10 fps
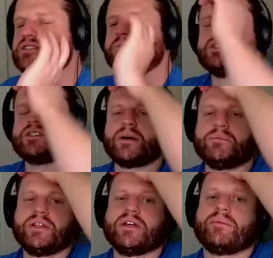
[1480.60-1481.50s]
to be
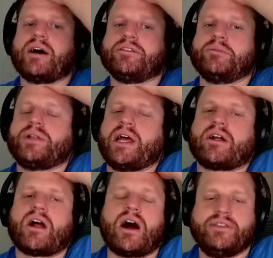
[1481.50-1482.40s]
something about the
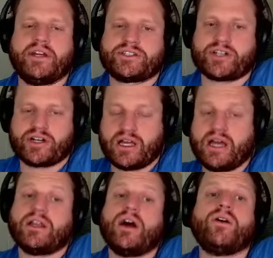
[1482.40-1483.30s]
player on their turn.
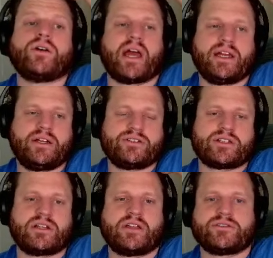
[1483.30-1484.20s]
And okay, here's
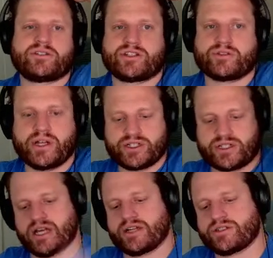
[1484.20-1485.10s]
another situation
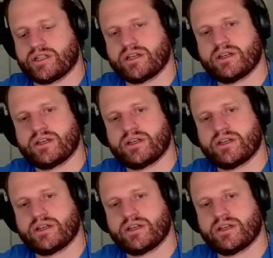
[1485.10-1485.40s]
actually.